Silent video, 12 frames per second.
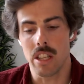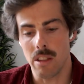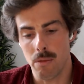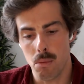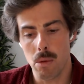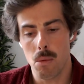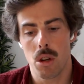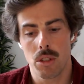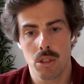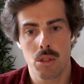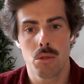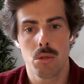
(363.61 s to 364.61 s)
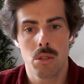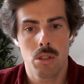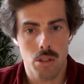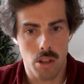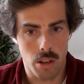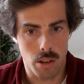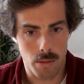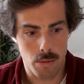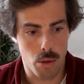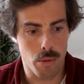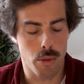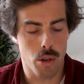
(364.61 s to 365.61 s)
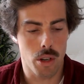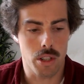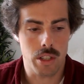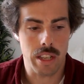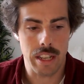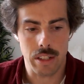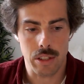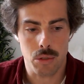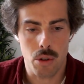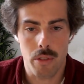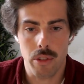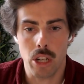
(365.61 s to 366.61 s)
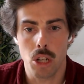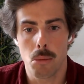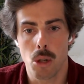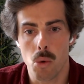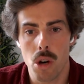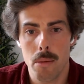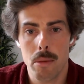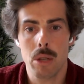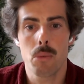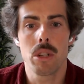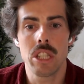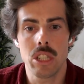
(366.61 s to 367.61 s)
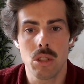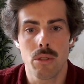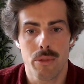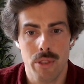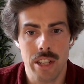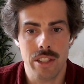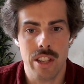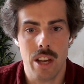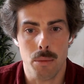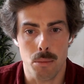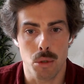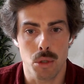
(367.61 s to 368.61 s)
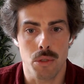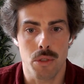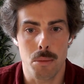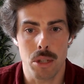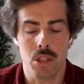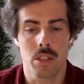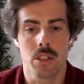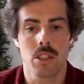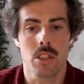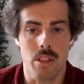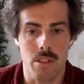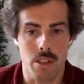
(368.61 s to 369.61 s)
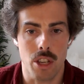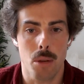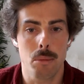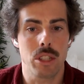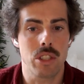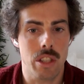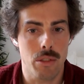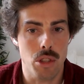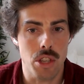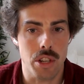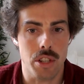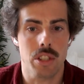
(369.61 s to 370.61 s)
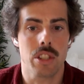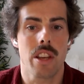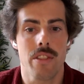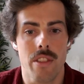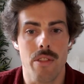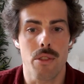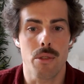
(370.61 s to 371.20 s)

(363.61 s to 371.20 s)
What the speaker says: if we want to avoid catastrophic global warming, we need to phase out most of emissions in the coming 7 years, and then the